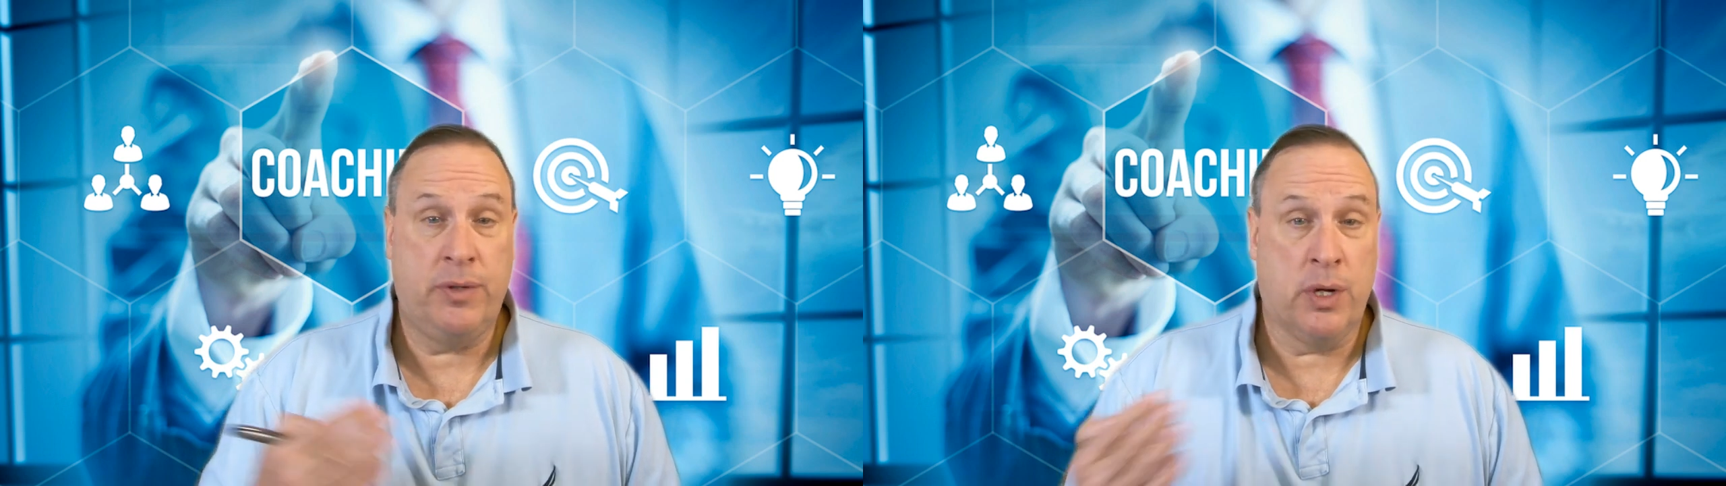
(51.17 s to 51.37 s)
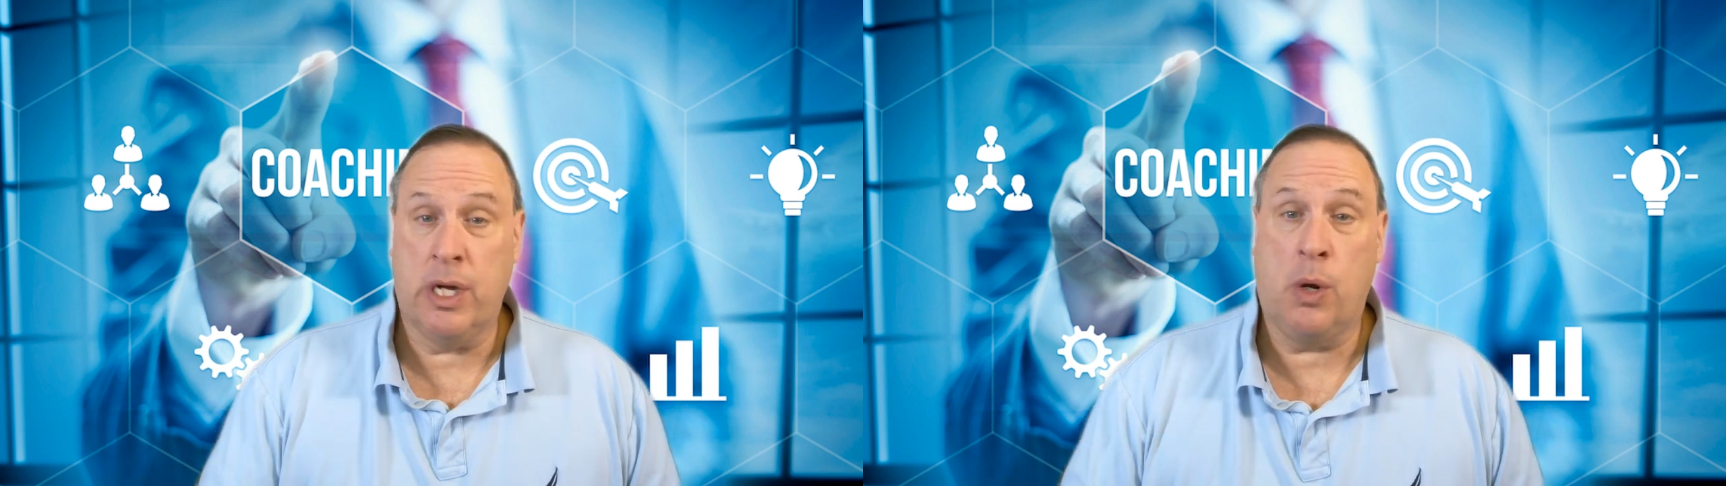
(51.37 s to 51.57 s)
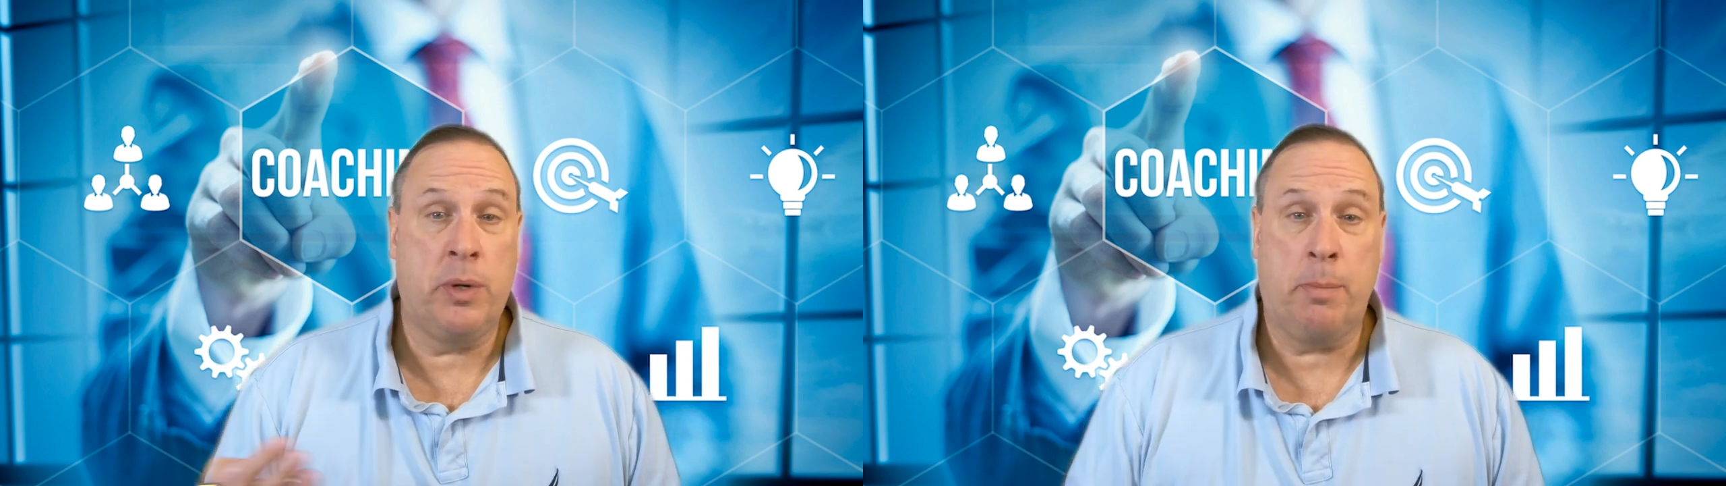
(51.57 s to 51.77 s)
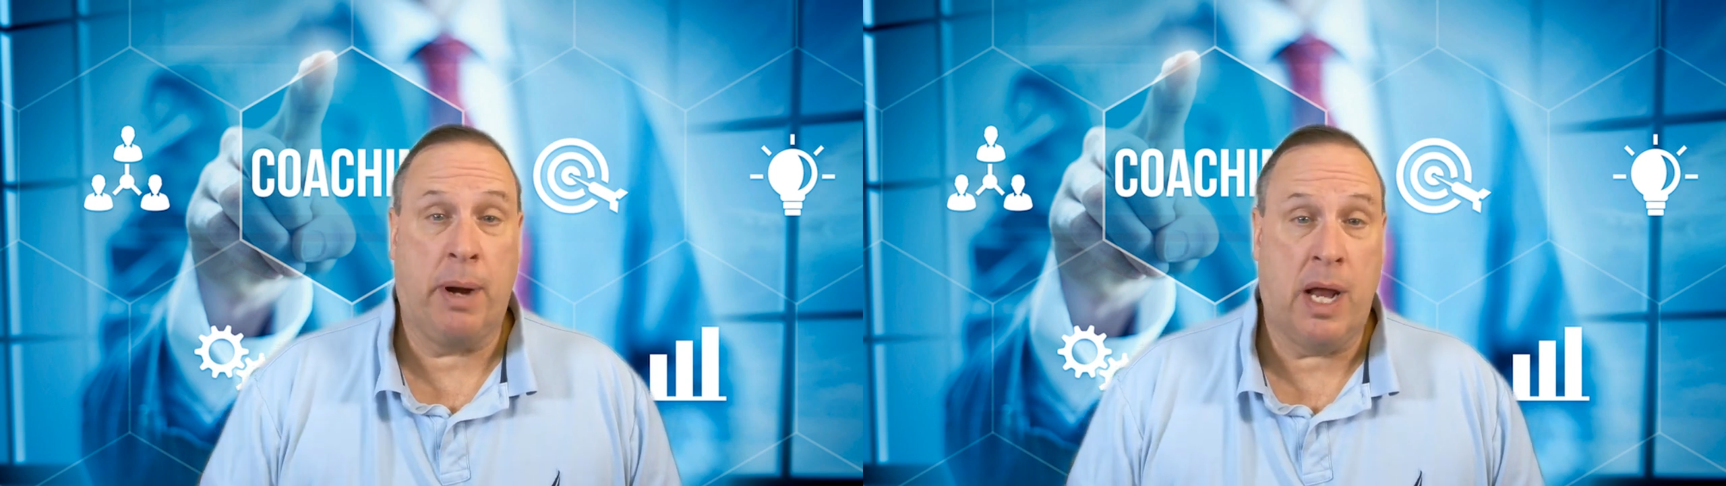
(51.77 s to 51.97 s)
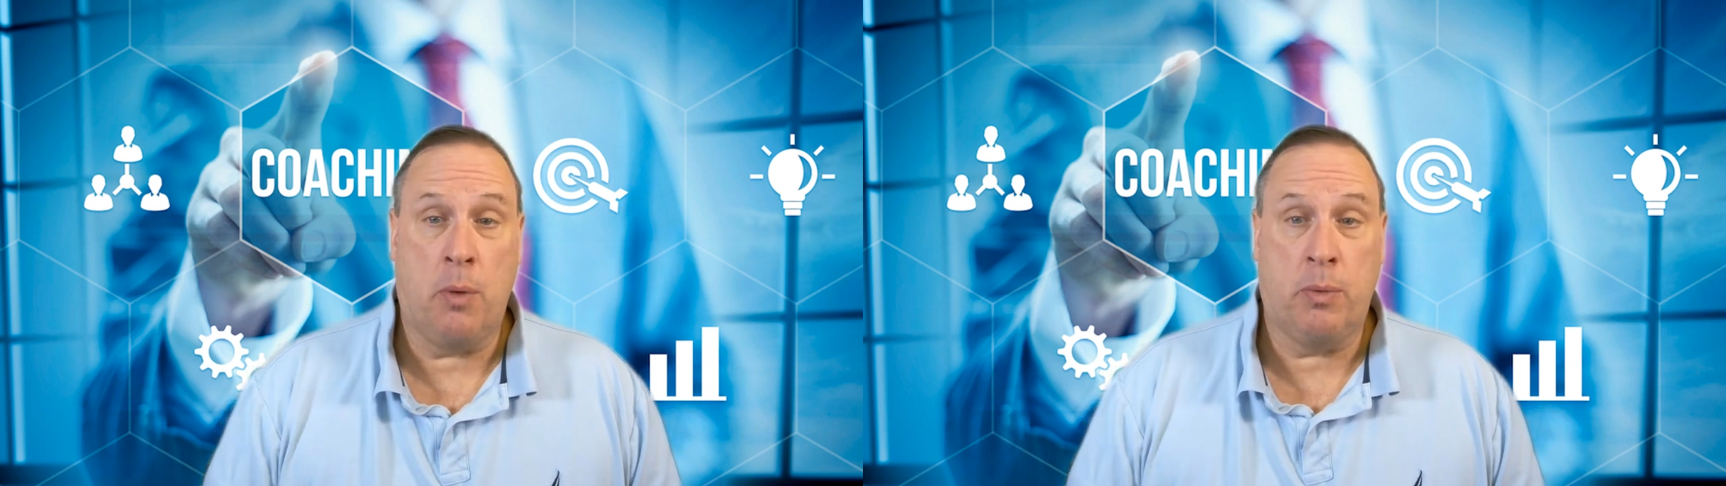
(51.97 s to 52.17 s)
you're going to go into
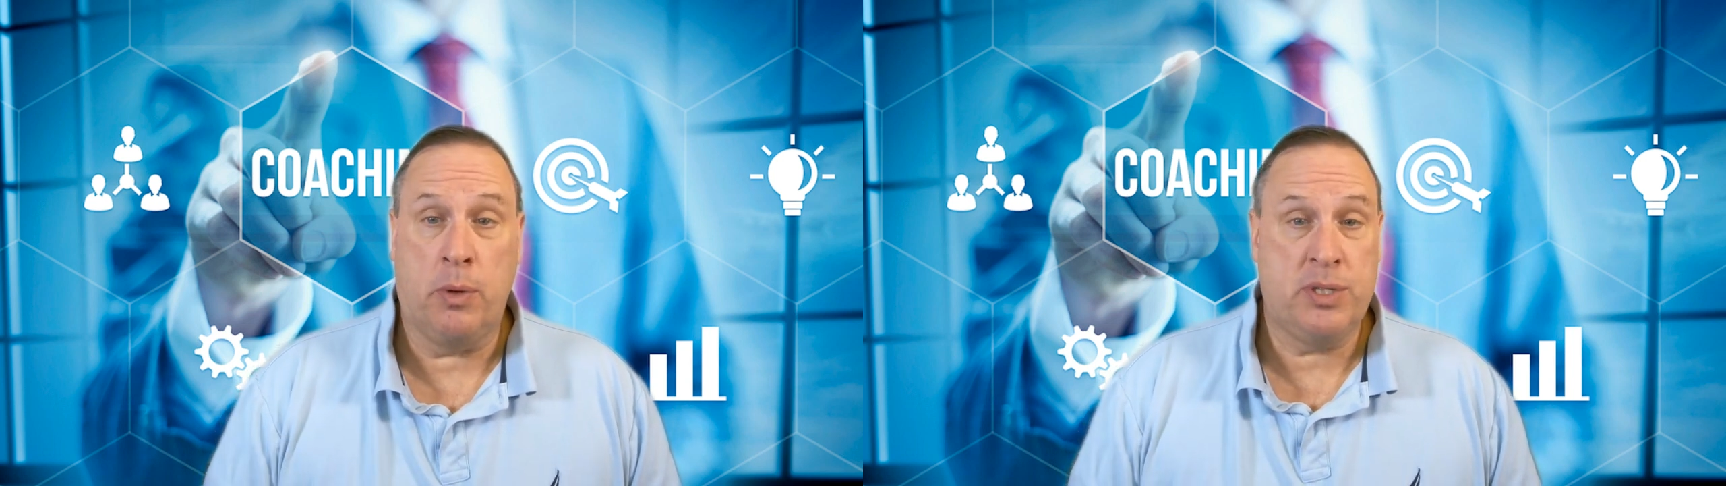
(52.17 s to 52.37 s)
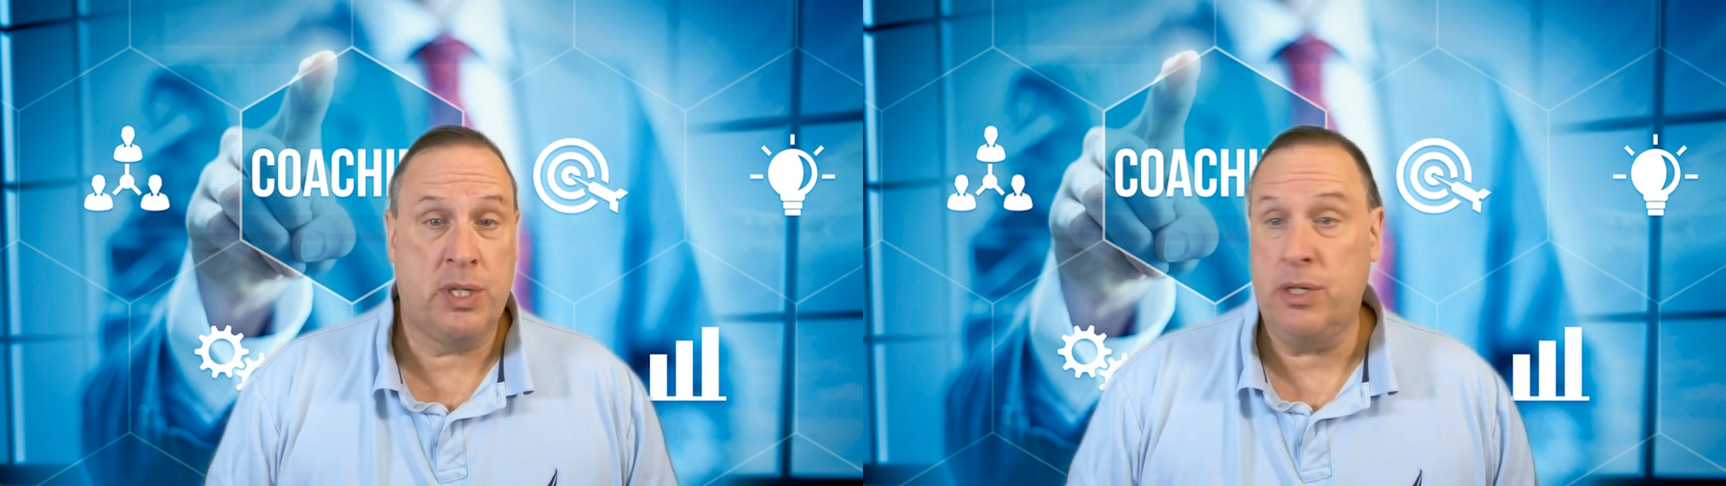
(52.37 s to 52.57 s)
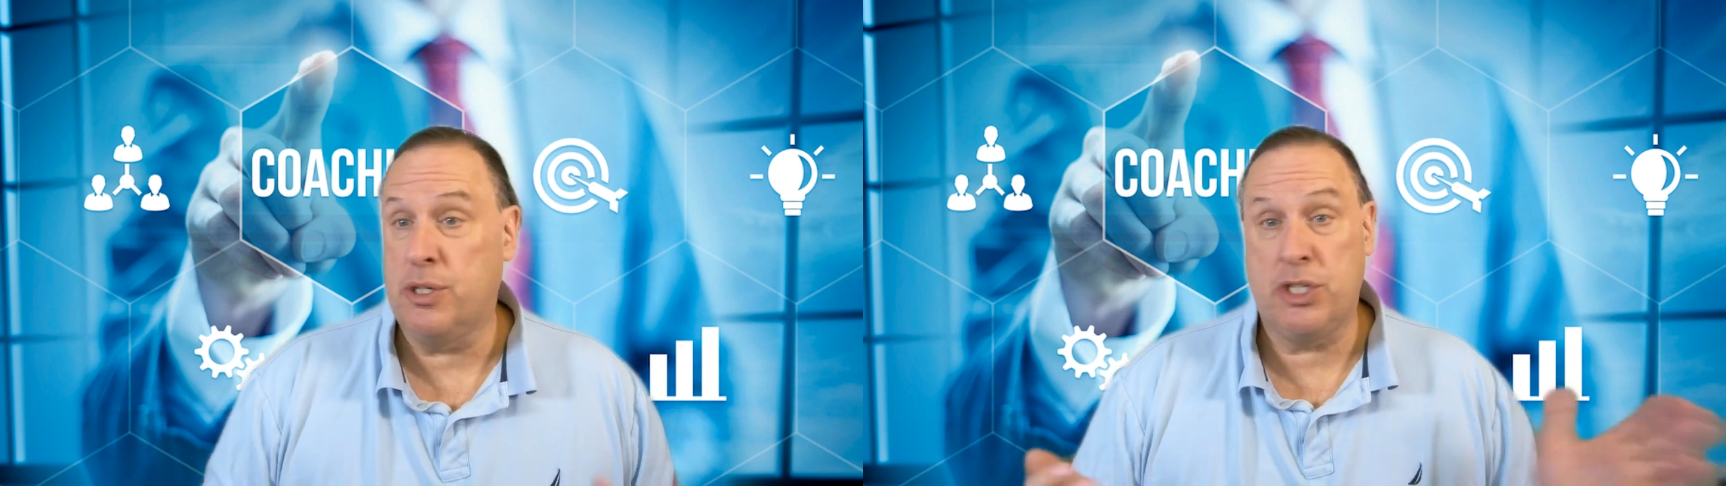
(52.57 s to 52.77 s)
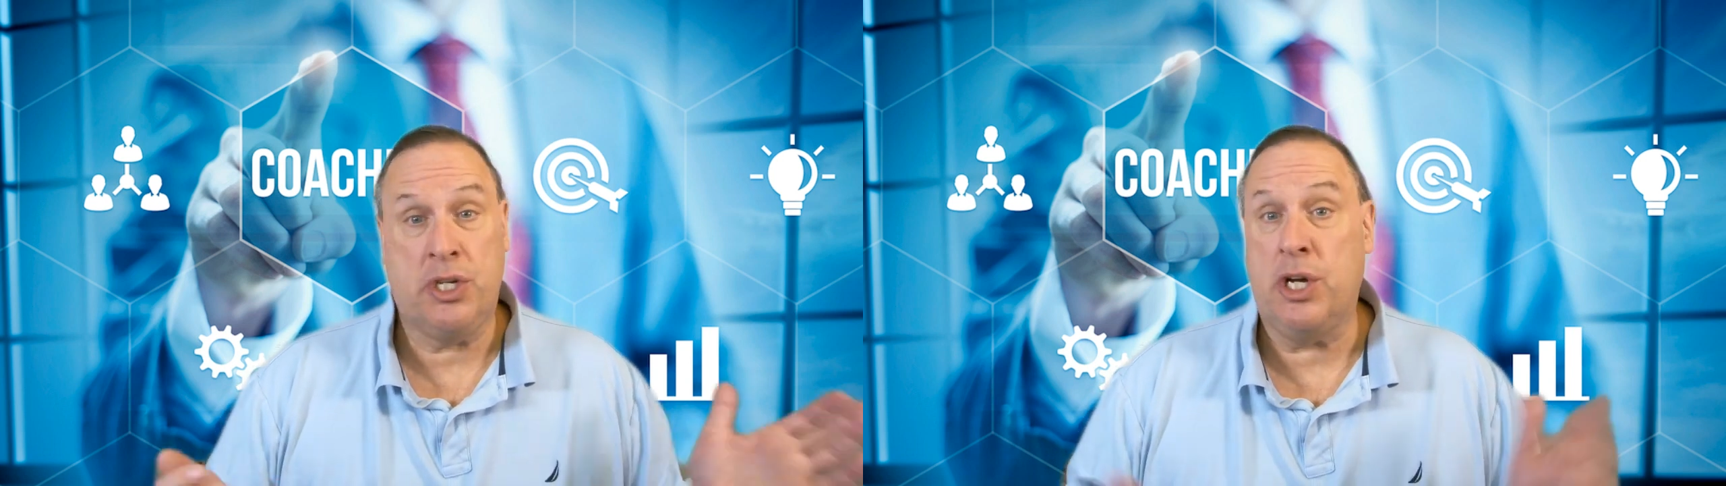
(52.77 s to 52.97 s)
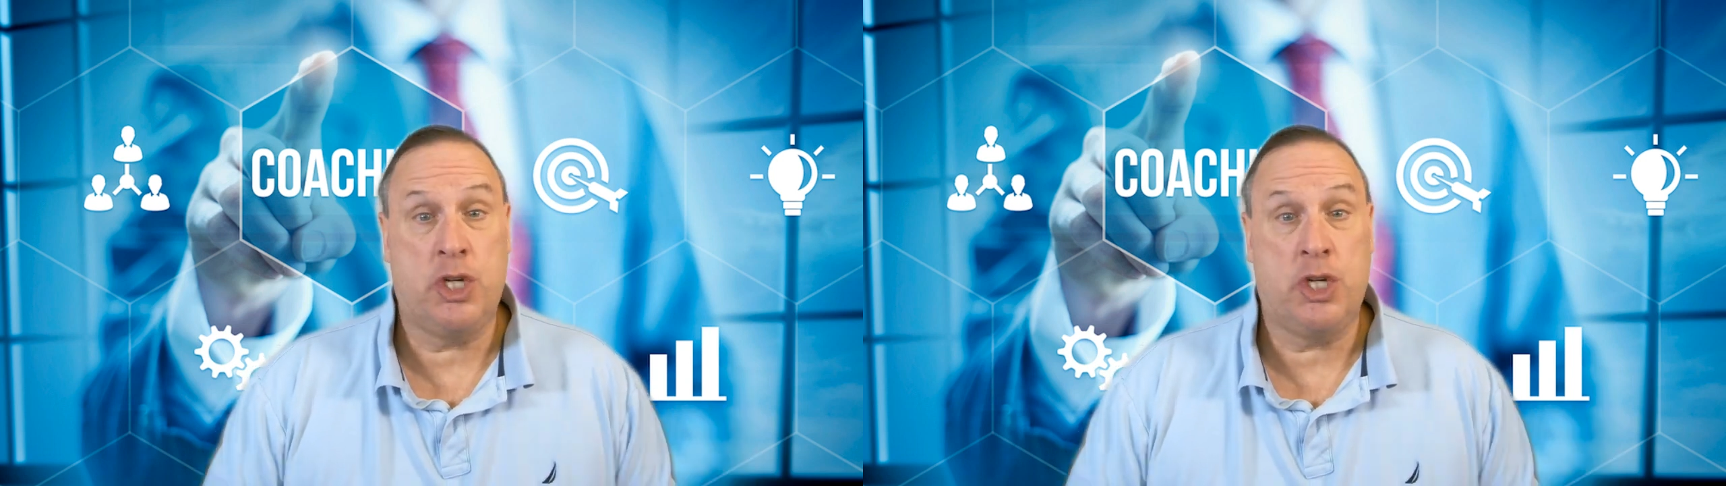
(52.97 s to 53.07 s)
breakout rooms and you're just going to